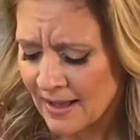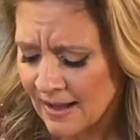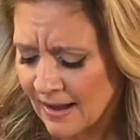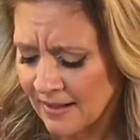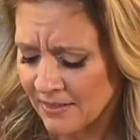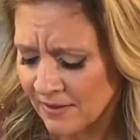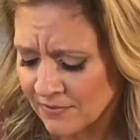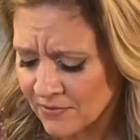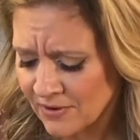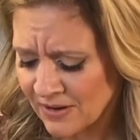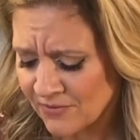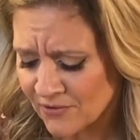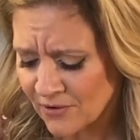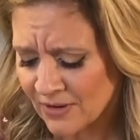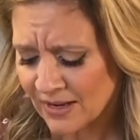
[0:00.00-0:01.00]
I love
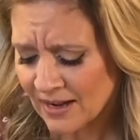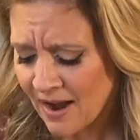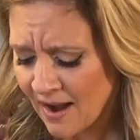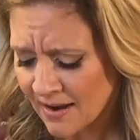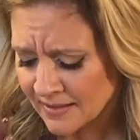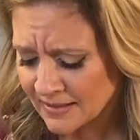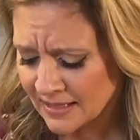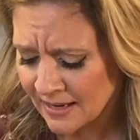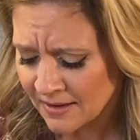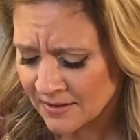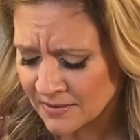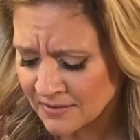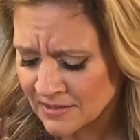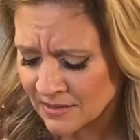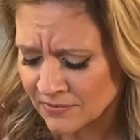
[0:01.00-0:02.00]
grapefruit in
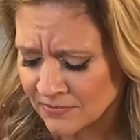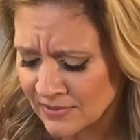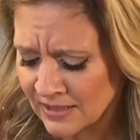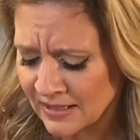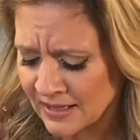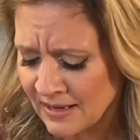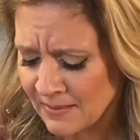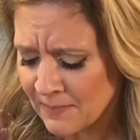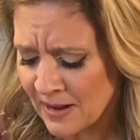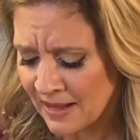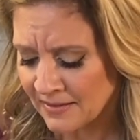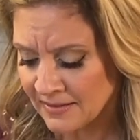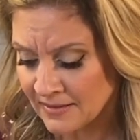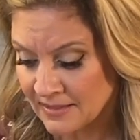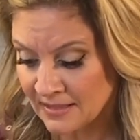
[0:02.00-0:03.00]
cocktails. It really
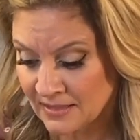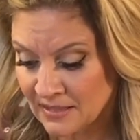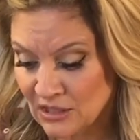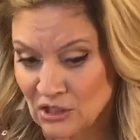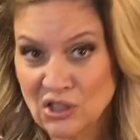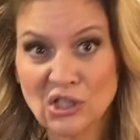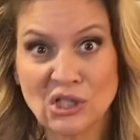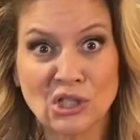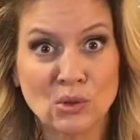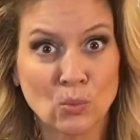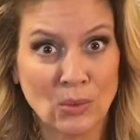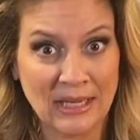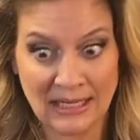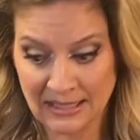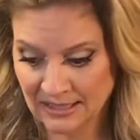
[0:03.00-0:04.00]
balances the
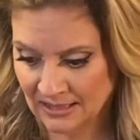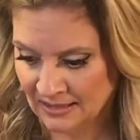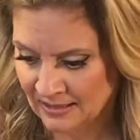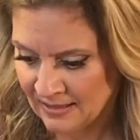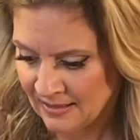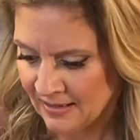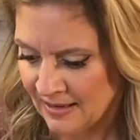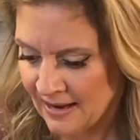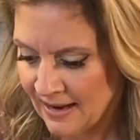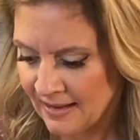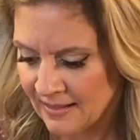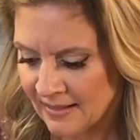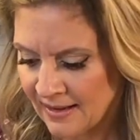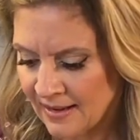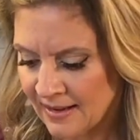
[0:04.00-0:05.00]
sweet. I
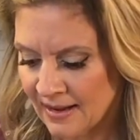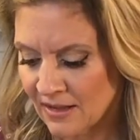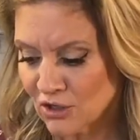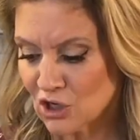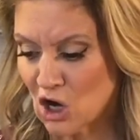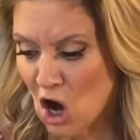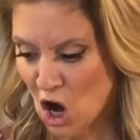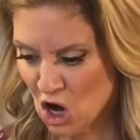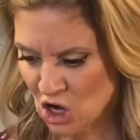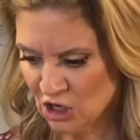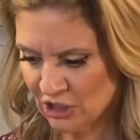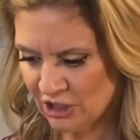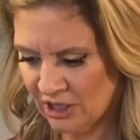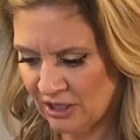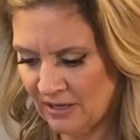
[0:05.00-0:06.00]
like
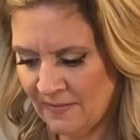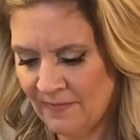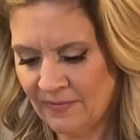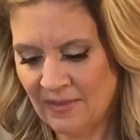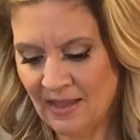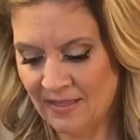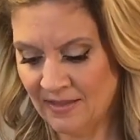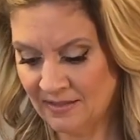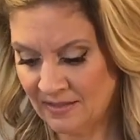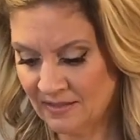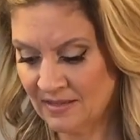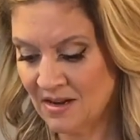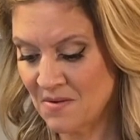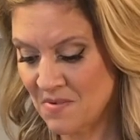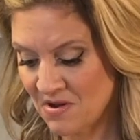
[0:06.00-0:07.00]
tart, and this is
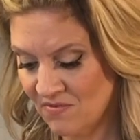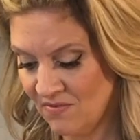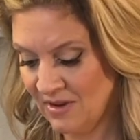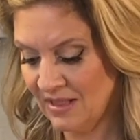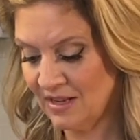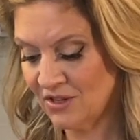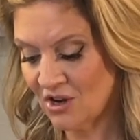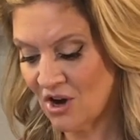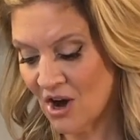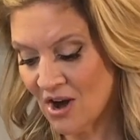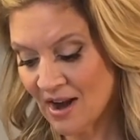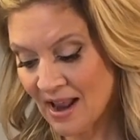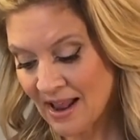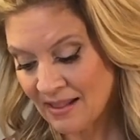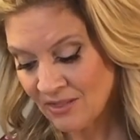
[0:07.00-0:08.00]
gonna be really tart,
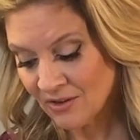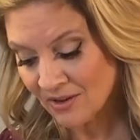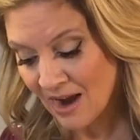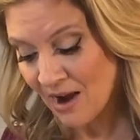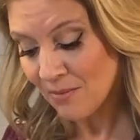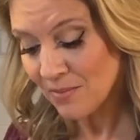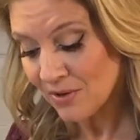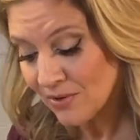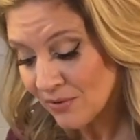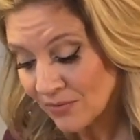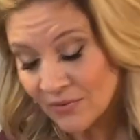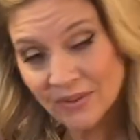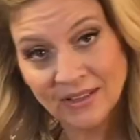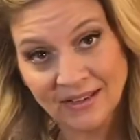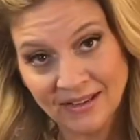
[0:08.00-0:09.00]
and look how
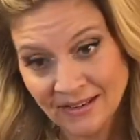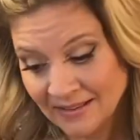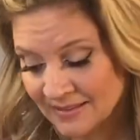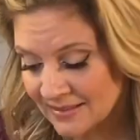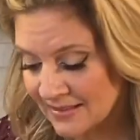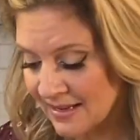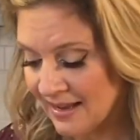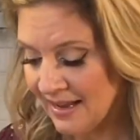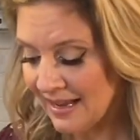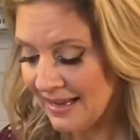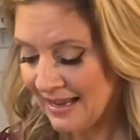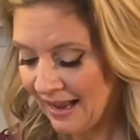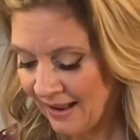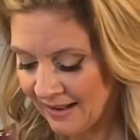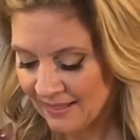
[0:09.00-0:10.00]
beautiful it is.
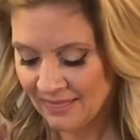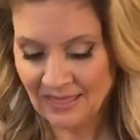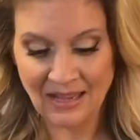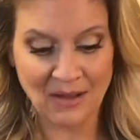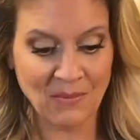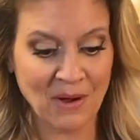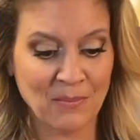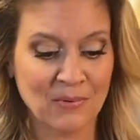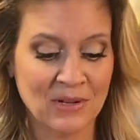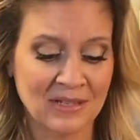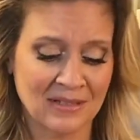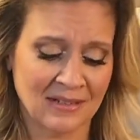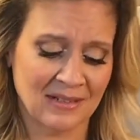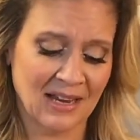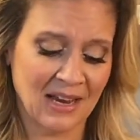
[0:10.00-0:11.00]
Again, think about
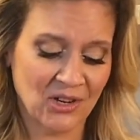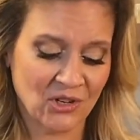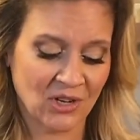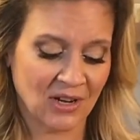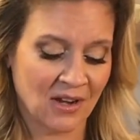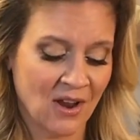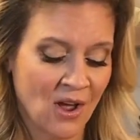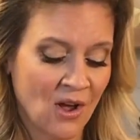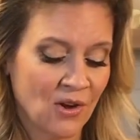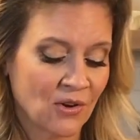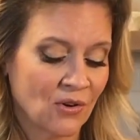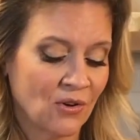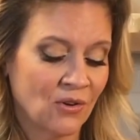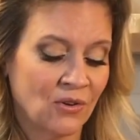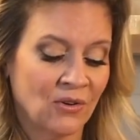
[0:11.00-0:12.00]
presentation.
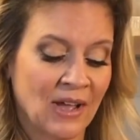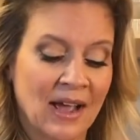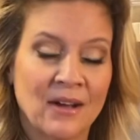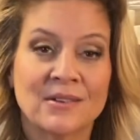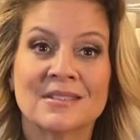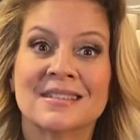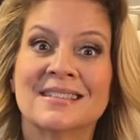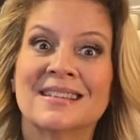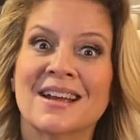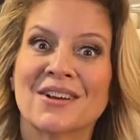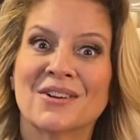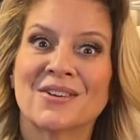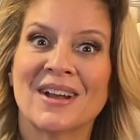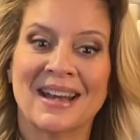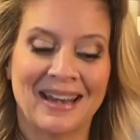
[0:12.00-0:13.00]
Your whole house is
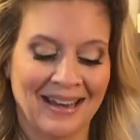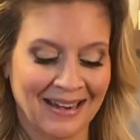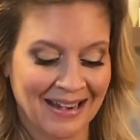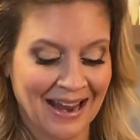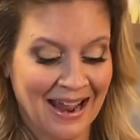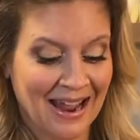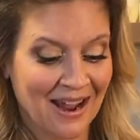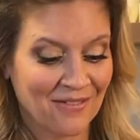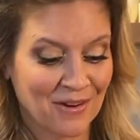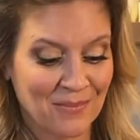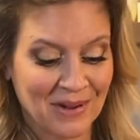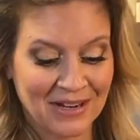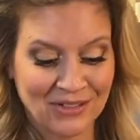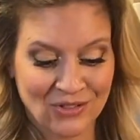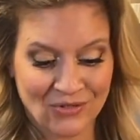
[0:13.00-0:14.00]
decorated,
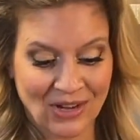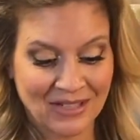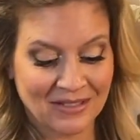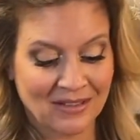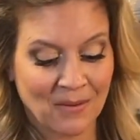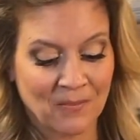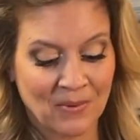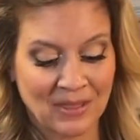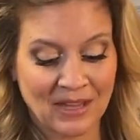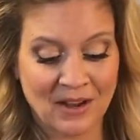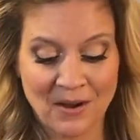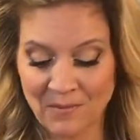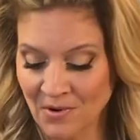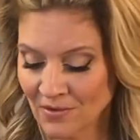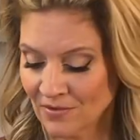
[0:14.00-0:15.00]
everybody's dressed up when they
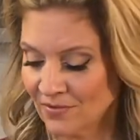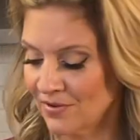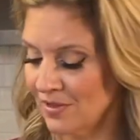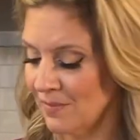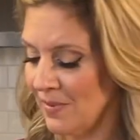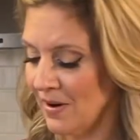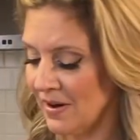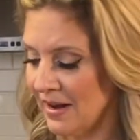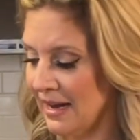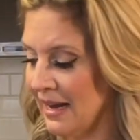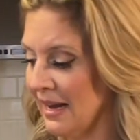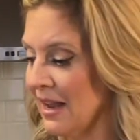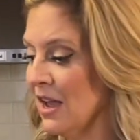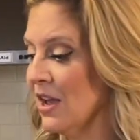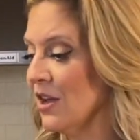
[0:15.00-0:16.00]
come over for the
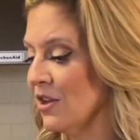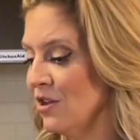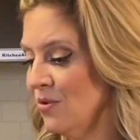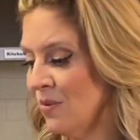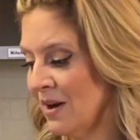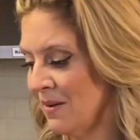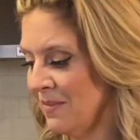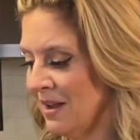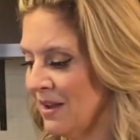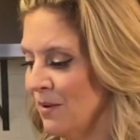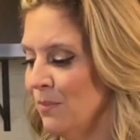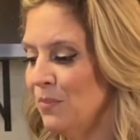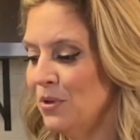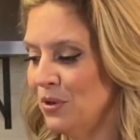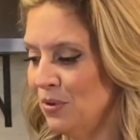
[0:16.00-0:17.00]
party. You wanna make a
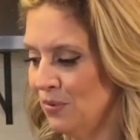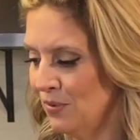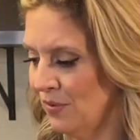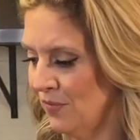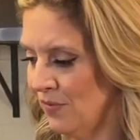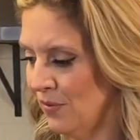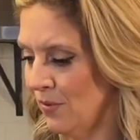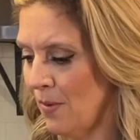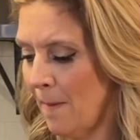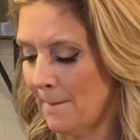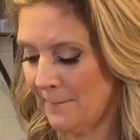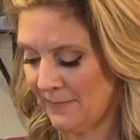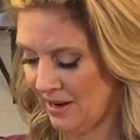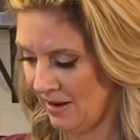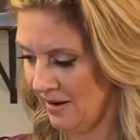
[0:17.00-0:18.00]
beautiful
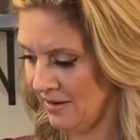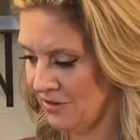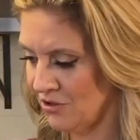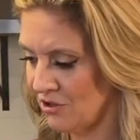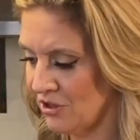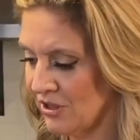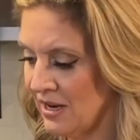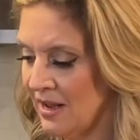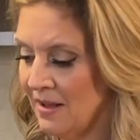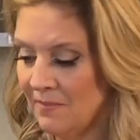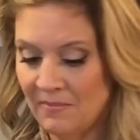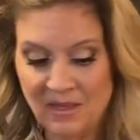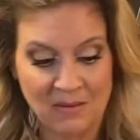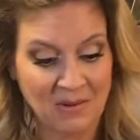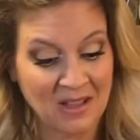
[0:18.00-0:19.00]
punch.
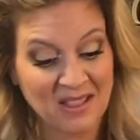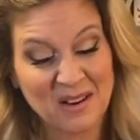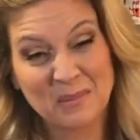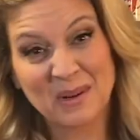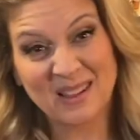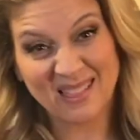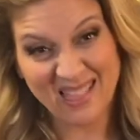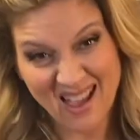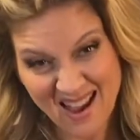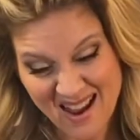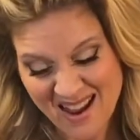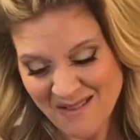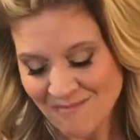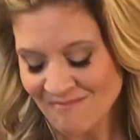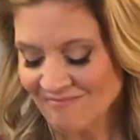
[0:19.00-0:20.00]
Maybe a little bit of
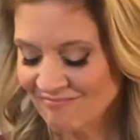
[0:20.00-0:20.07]
lime,